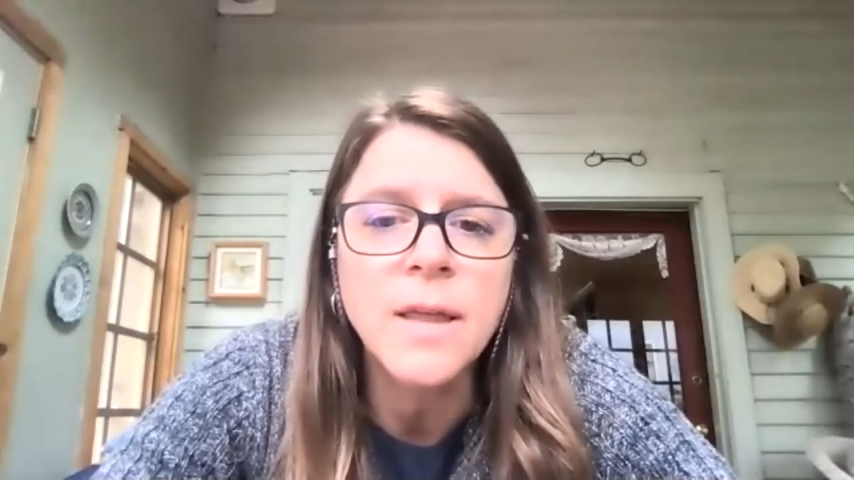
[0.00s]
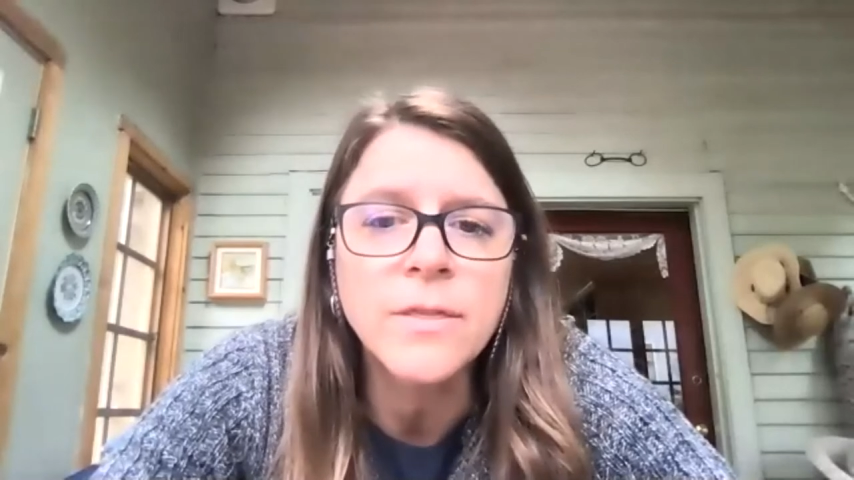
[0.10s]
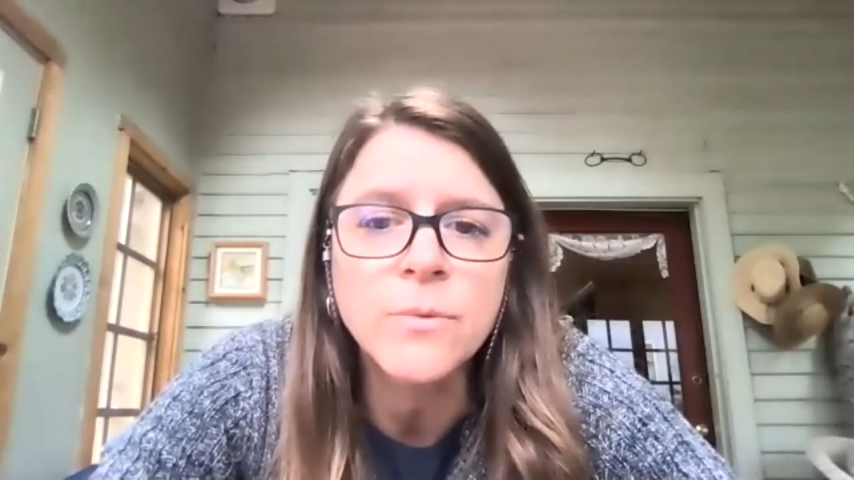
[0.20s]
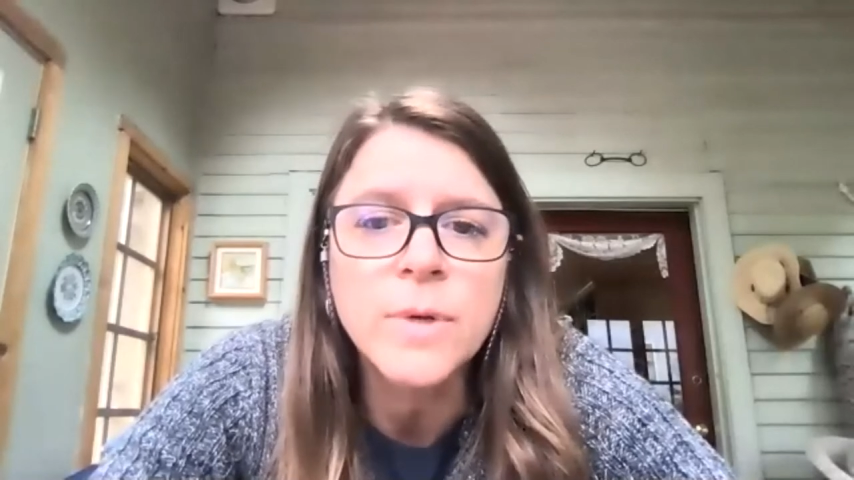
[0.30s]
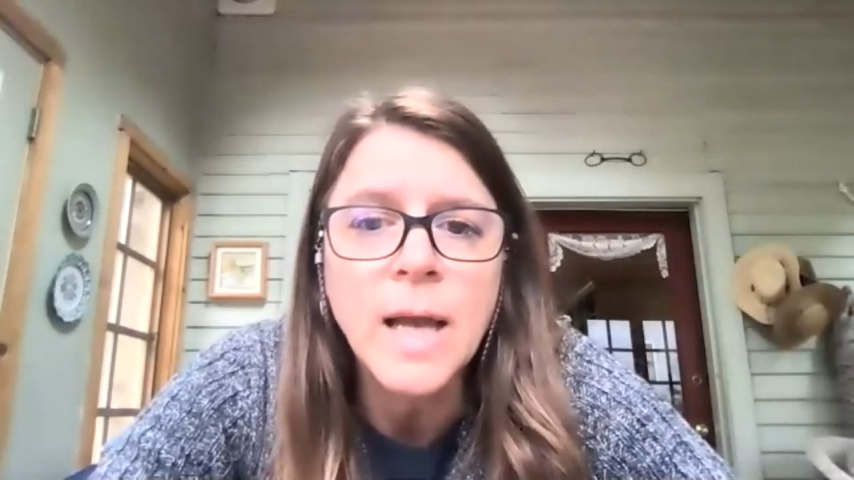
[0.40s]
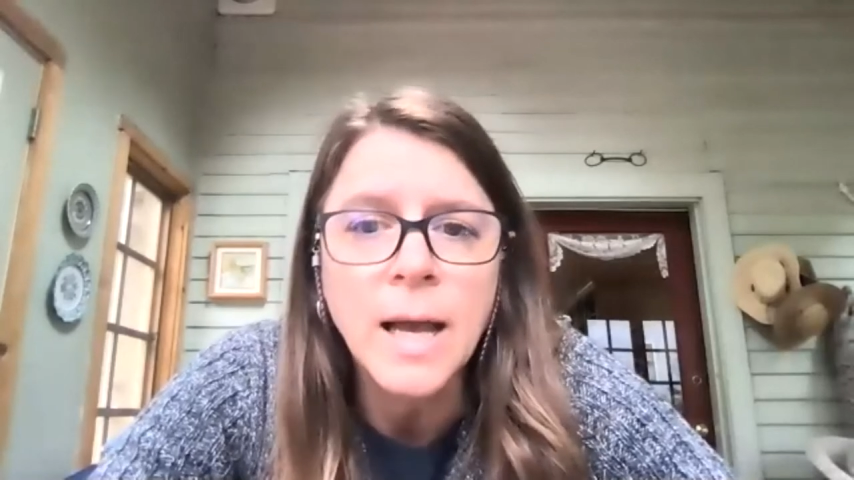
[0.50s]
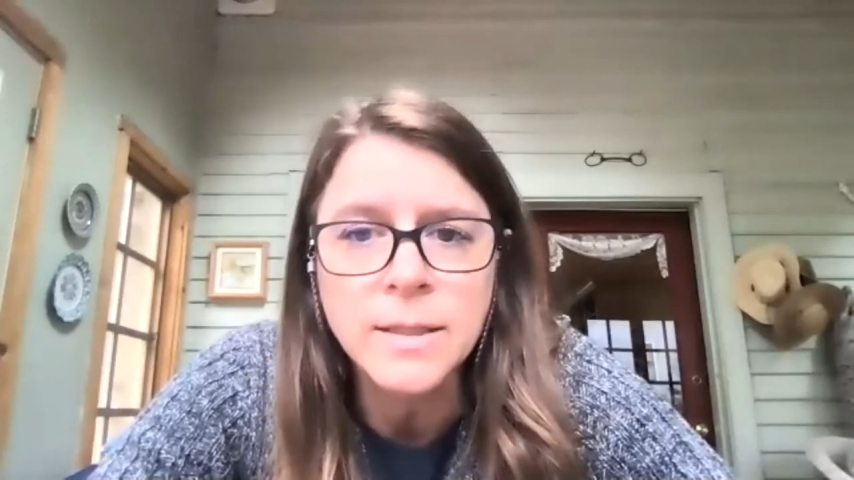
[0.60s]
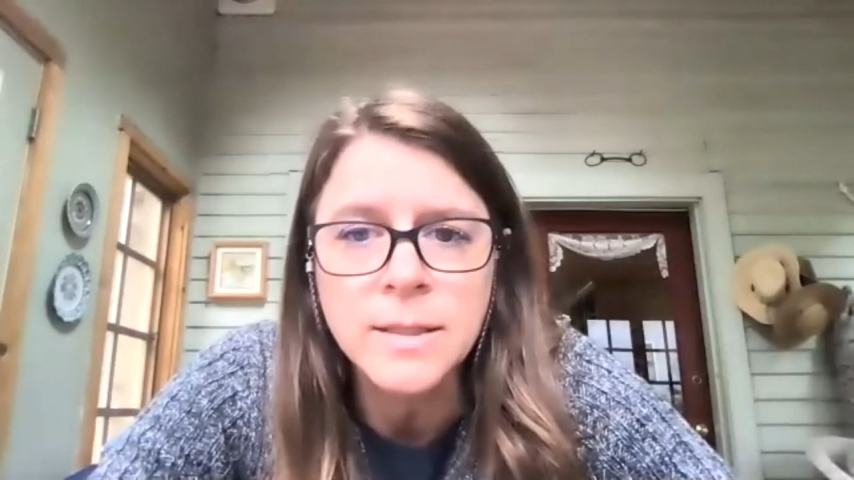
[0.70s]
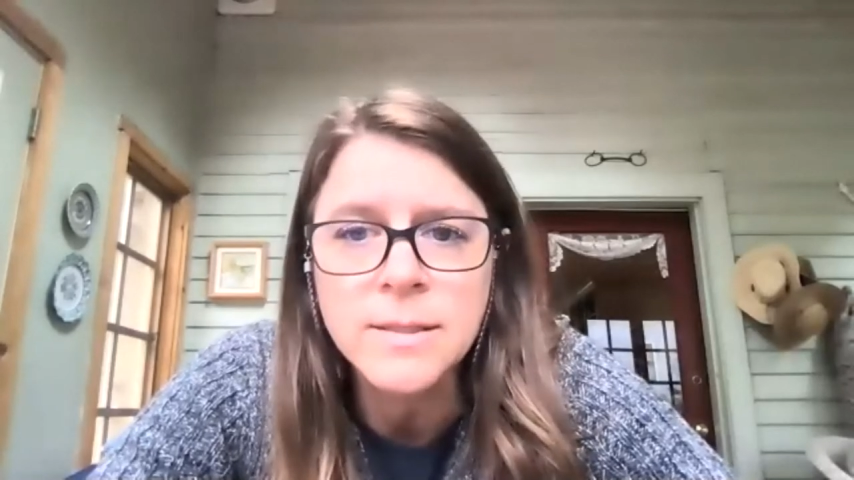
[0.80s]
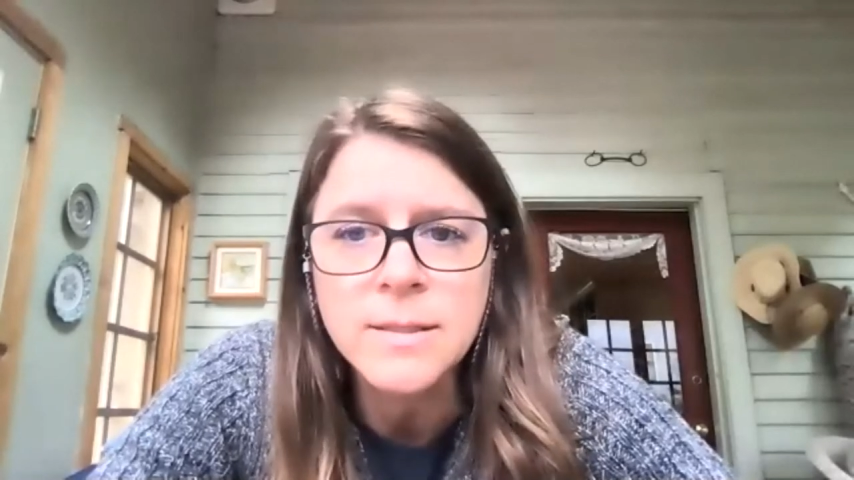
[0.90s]
on three
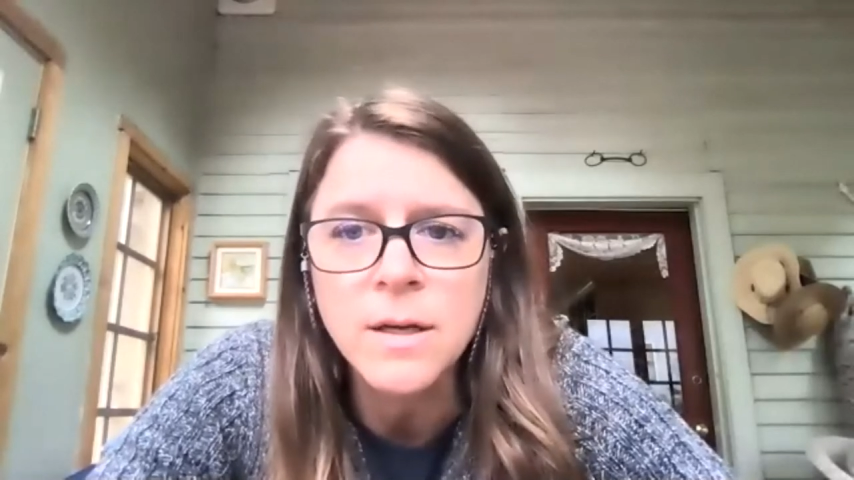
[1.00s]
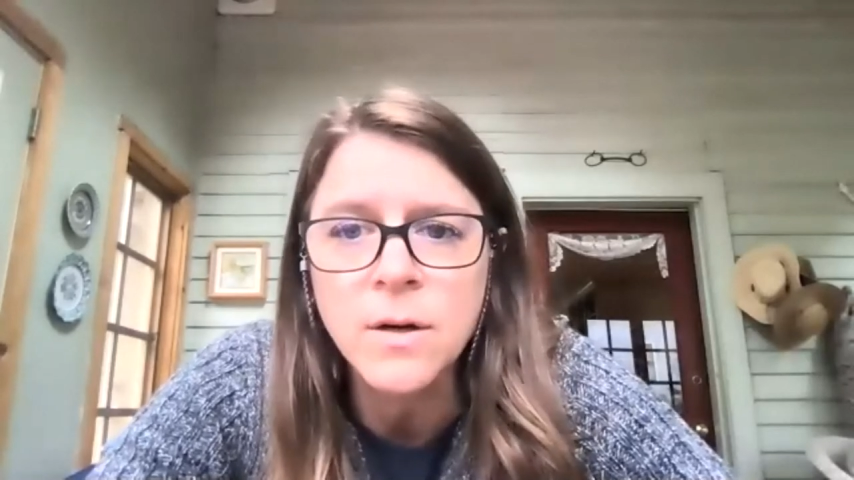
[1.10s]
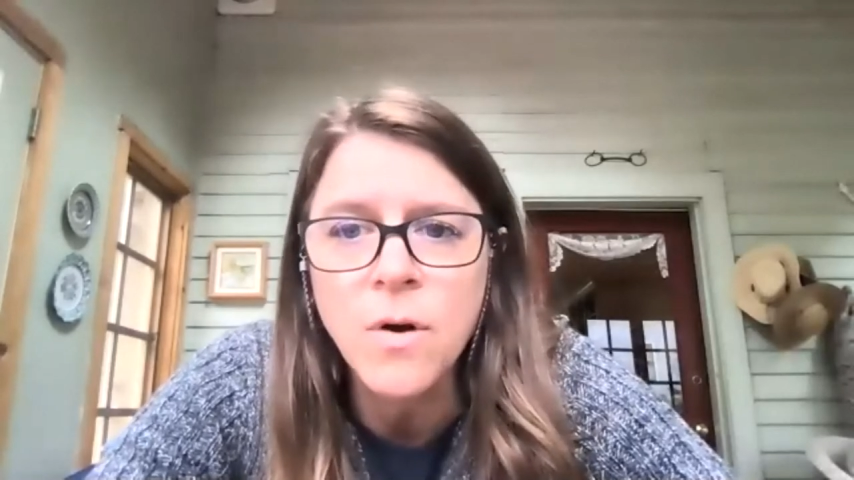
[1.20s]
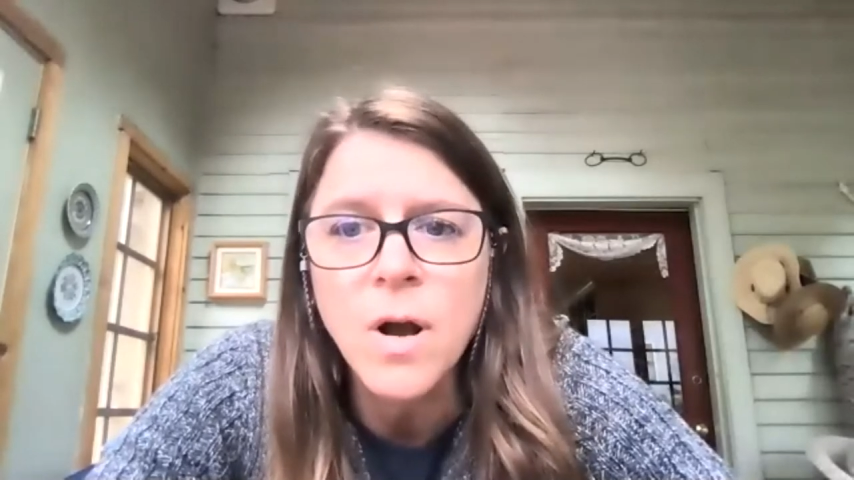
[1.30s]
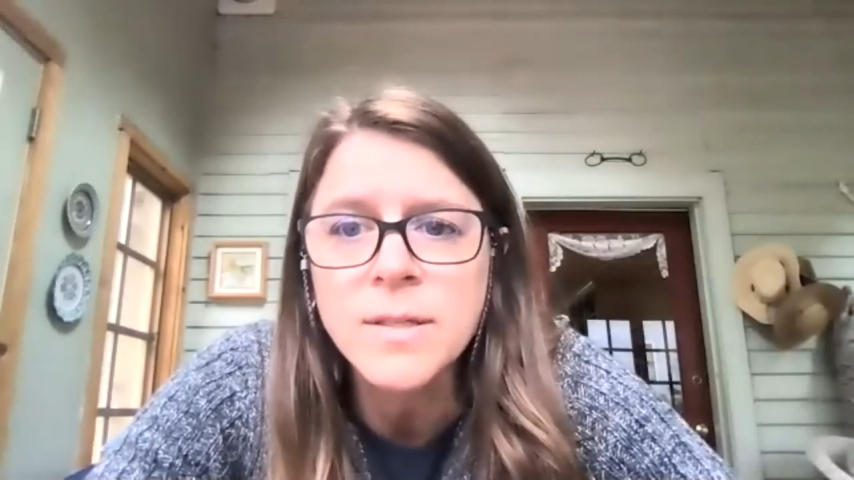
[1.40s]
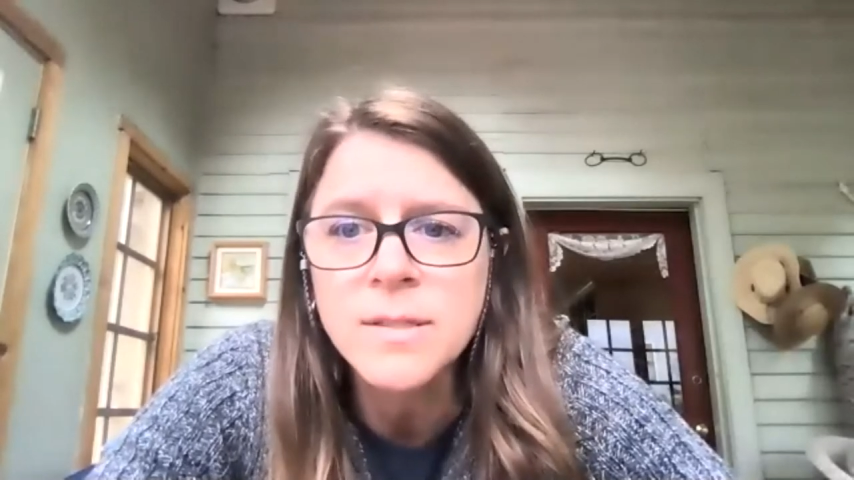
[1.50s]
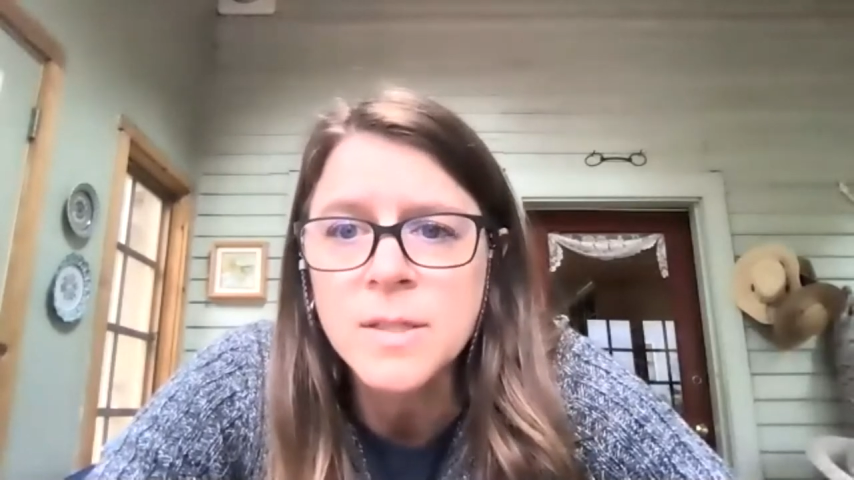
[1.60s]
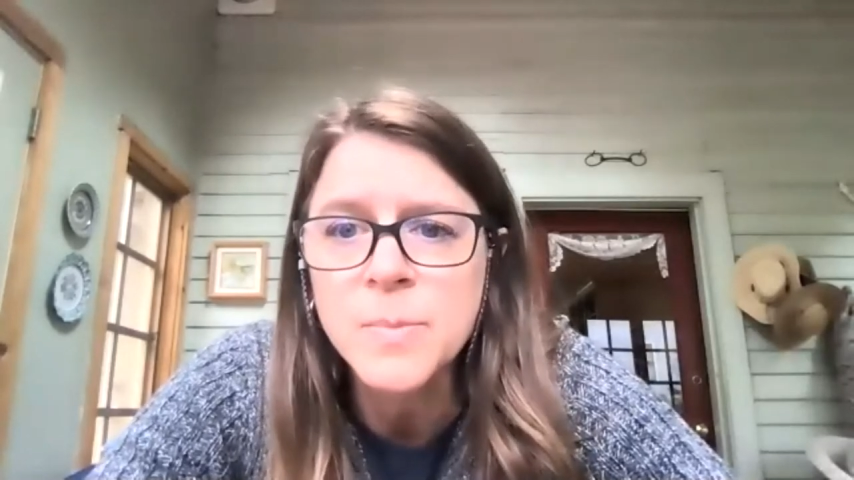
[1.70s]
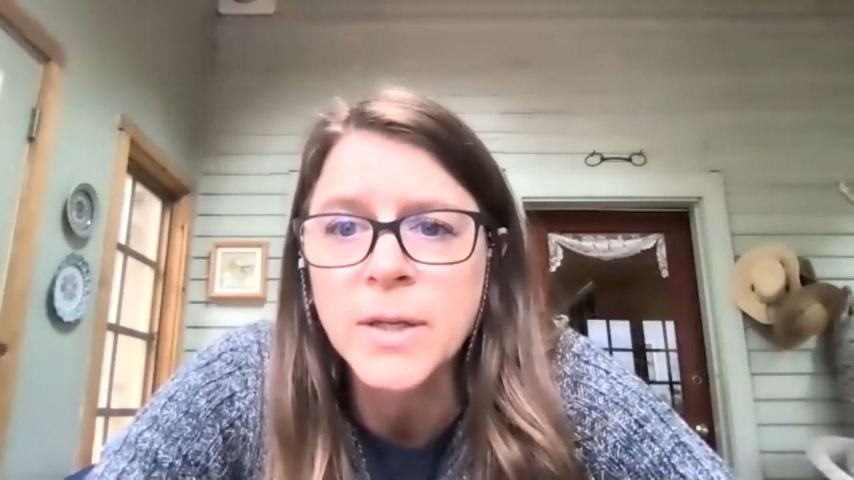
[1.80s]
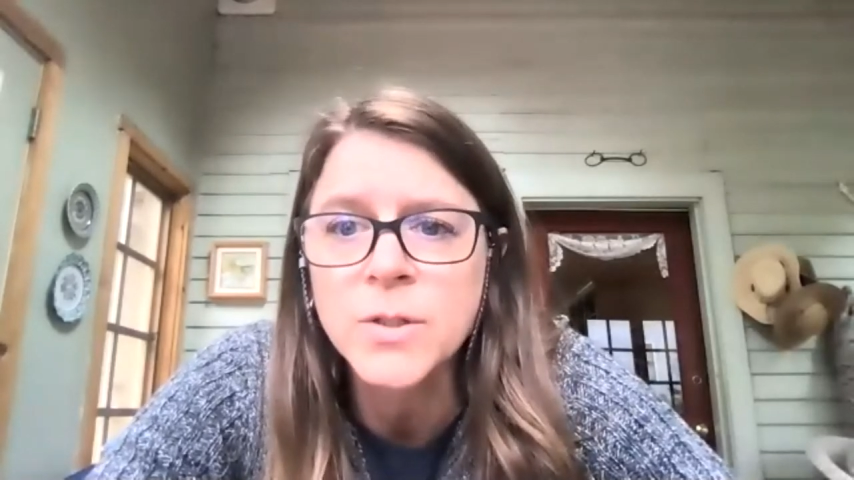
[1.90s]
continents across the
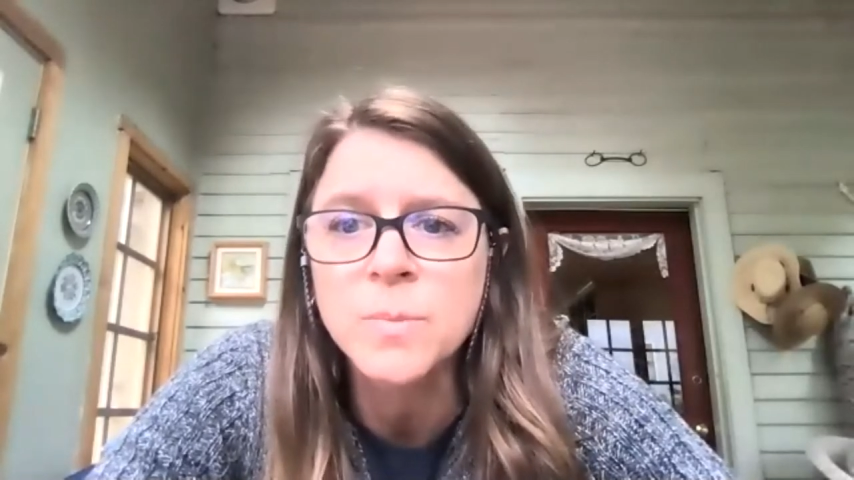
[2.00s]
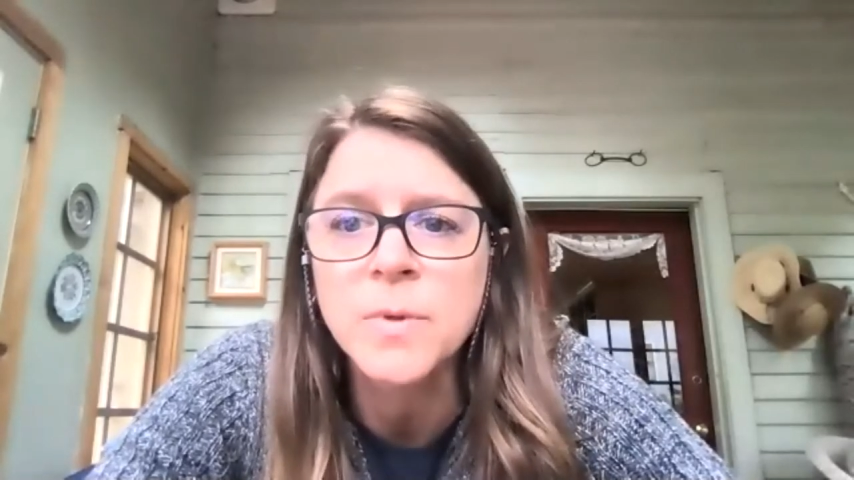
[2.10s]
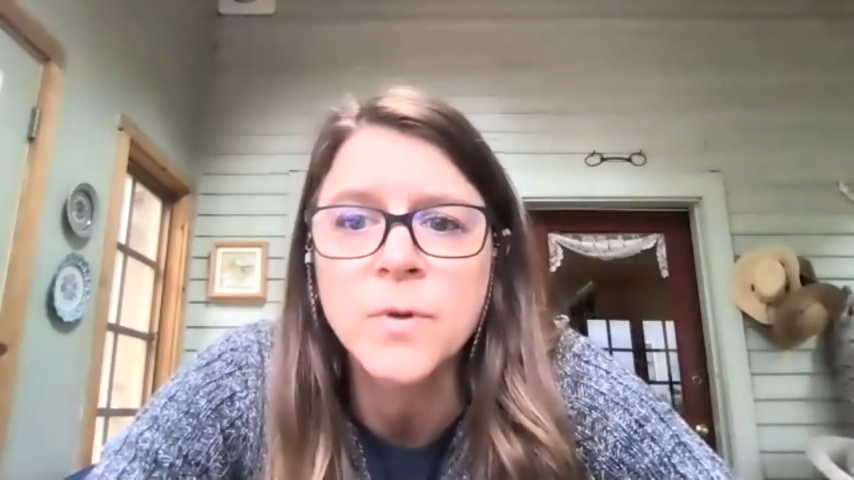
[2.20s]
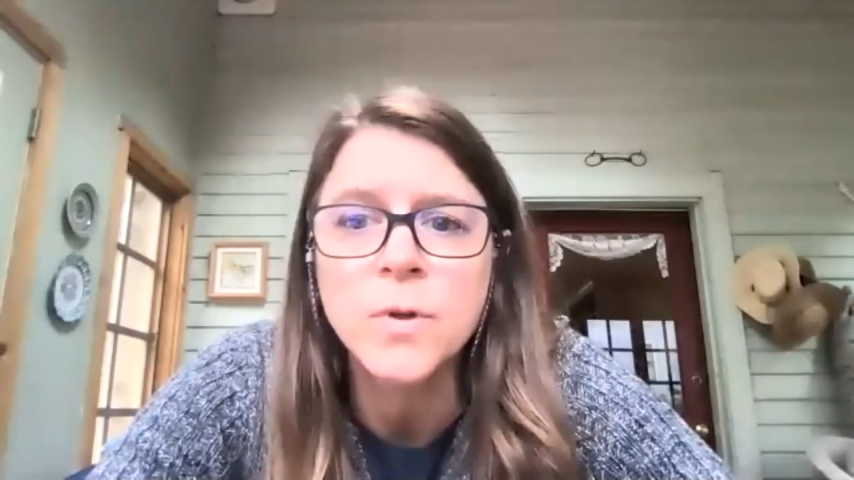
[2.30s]
spectrum of